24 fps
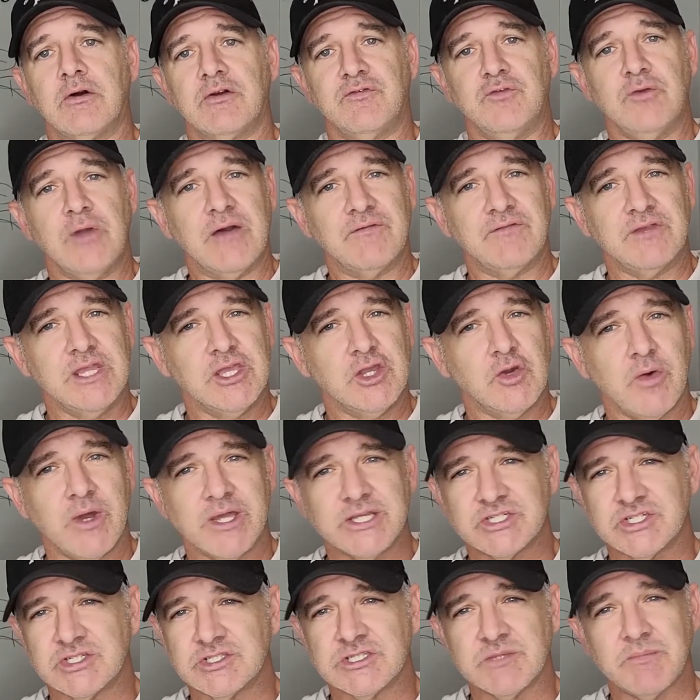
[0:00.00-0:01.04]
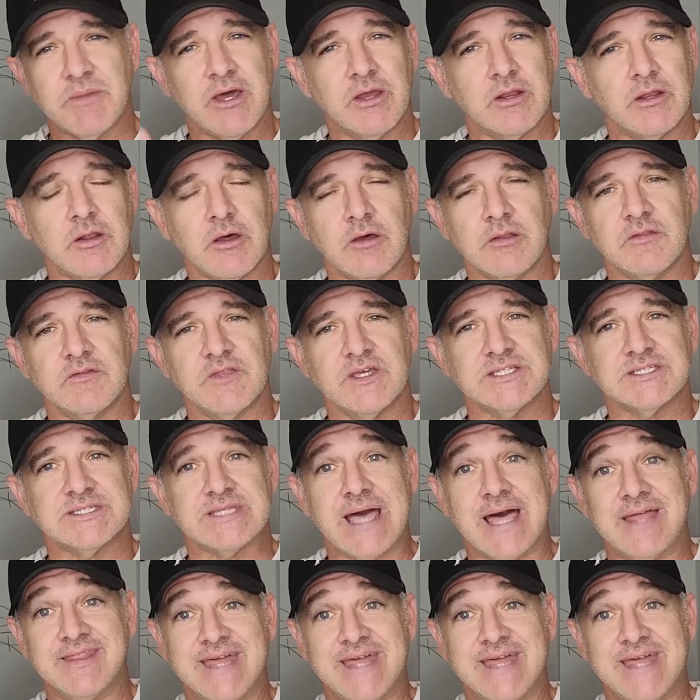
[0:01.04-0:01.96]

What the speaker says: if you have any questions about all of this,